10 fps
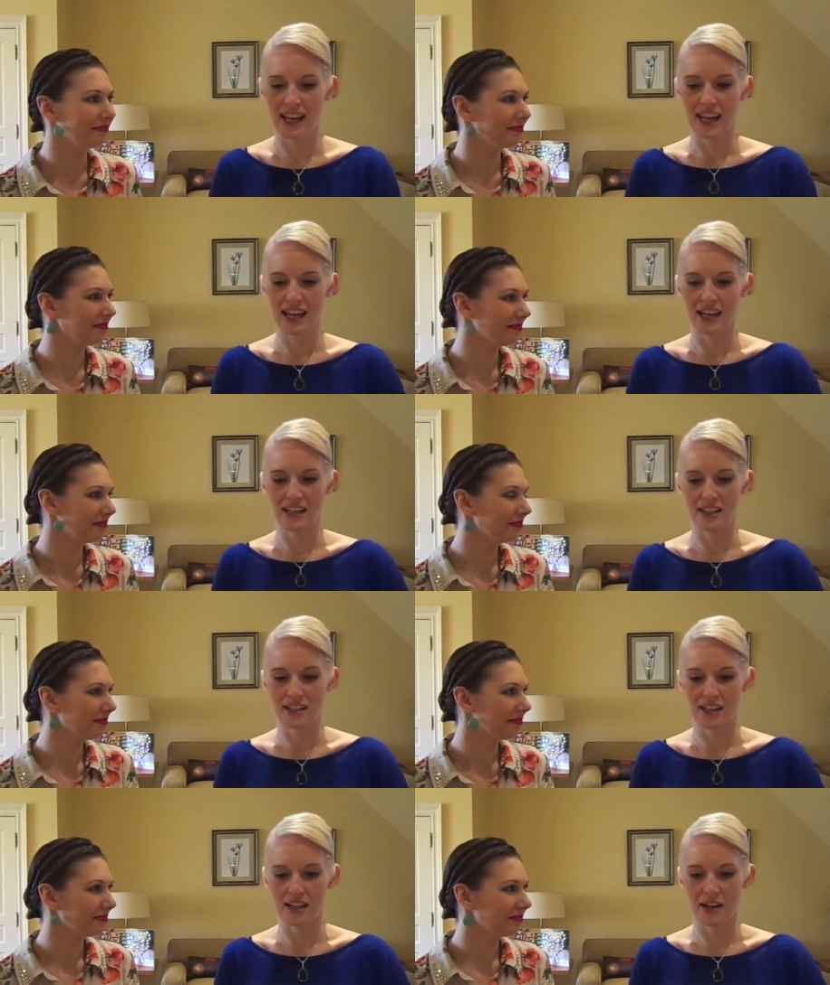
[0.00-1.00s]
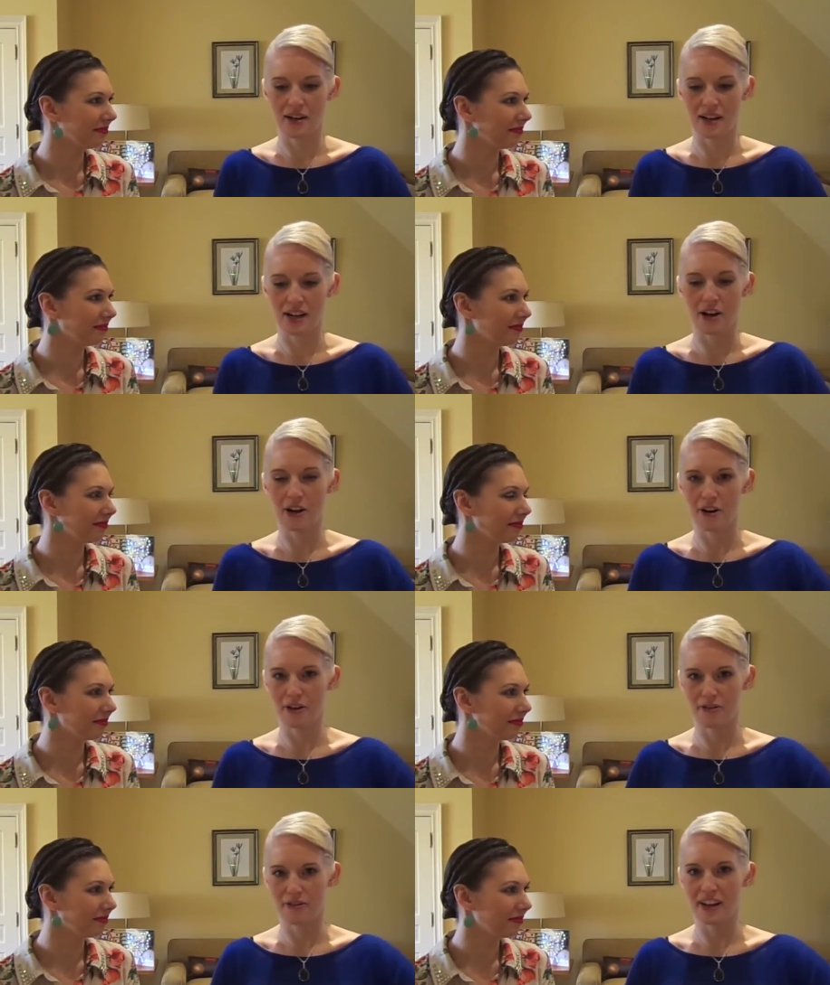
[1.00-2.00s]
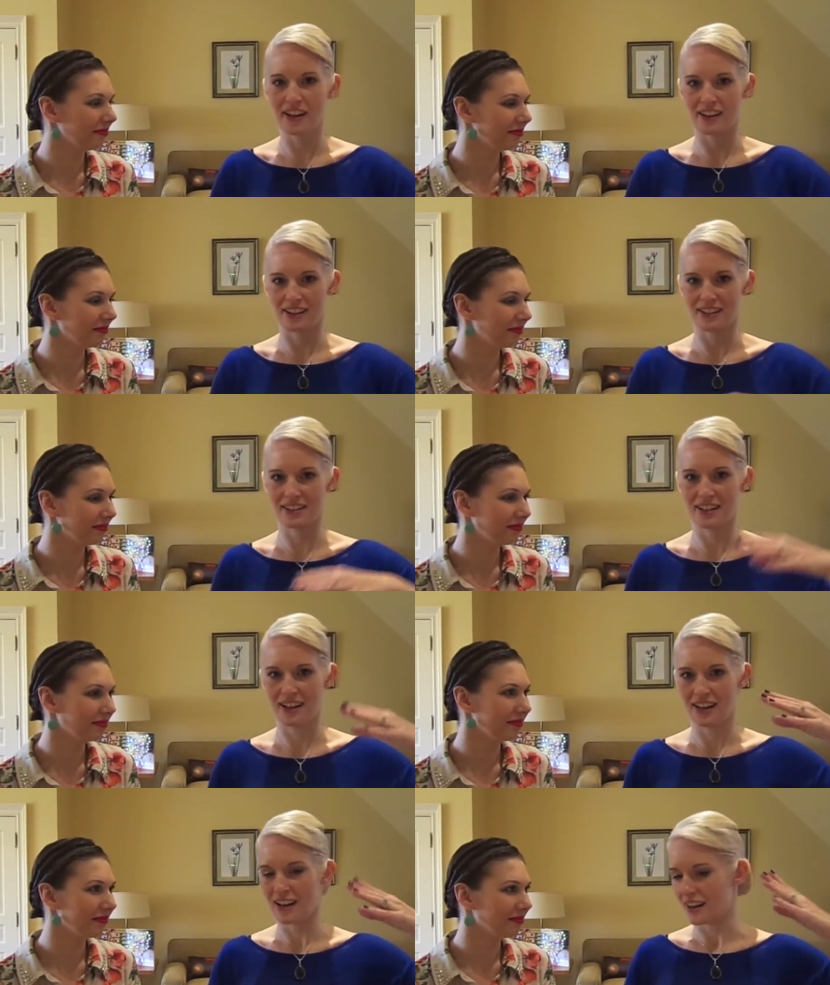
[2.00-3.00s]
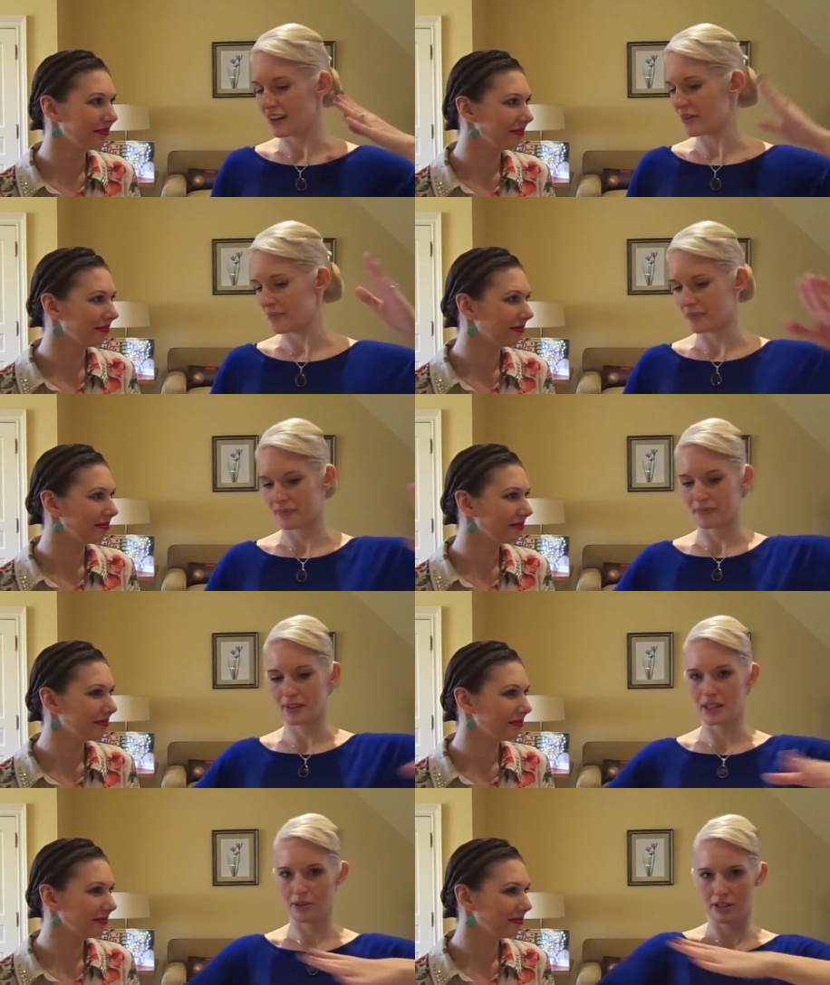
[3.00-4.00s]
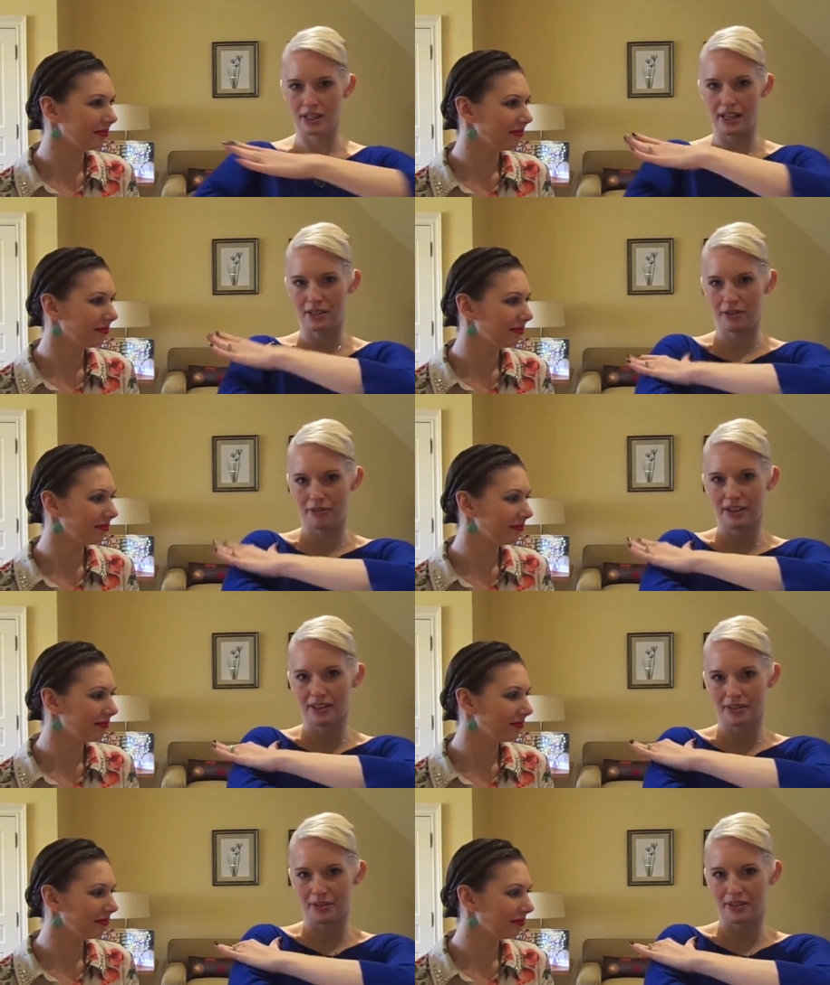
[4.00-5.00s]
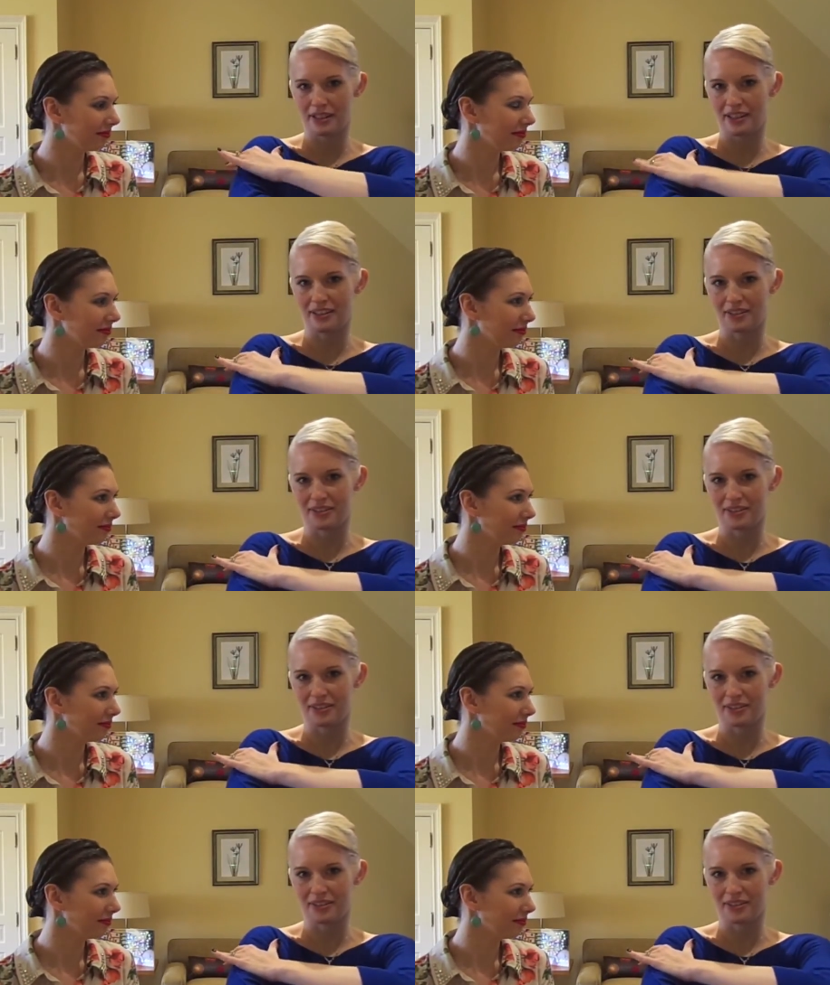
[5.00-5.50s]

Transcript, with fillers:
Speaker 1: and her fingers, you know, she had her fingers on the